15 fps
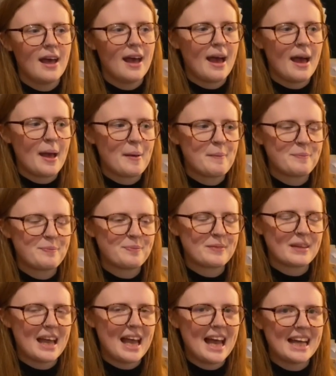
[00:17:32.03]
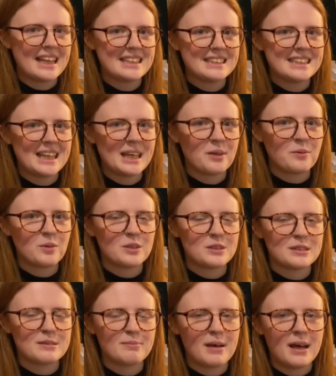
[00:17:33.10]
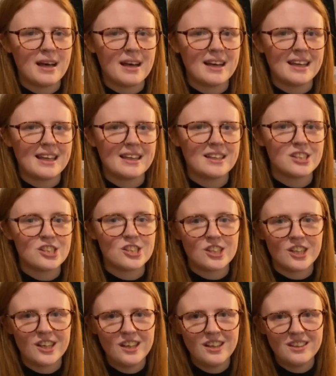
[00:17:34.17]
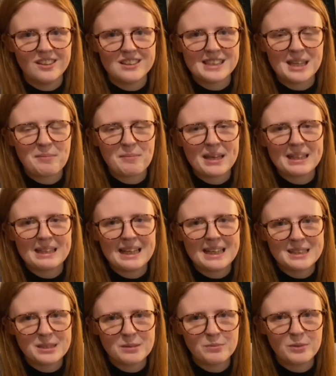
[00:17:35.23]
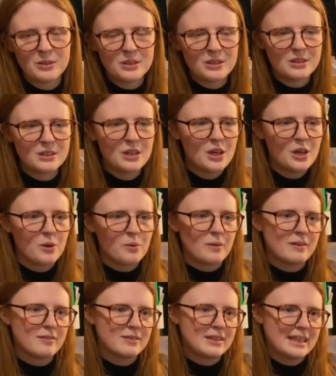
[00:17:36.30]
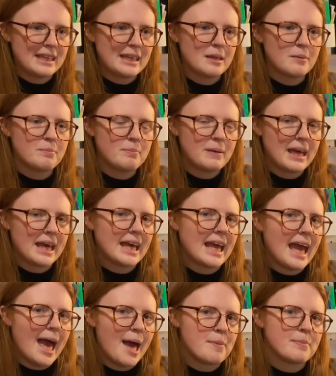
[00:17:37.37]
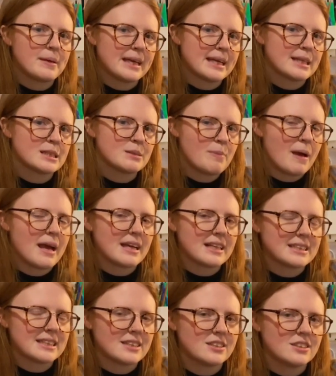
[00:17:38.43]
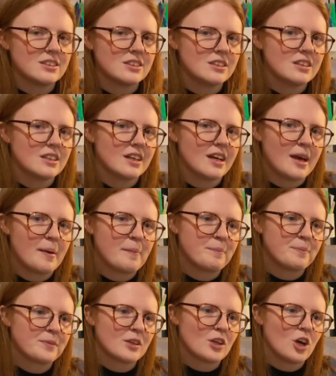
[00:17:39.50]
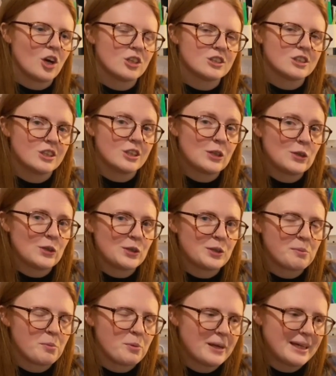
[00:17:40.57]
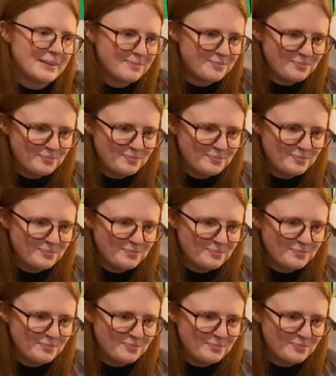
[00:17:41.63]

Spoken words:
And it was my shirt that I made last month with the big epic spectacle cotton lawn print.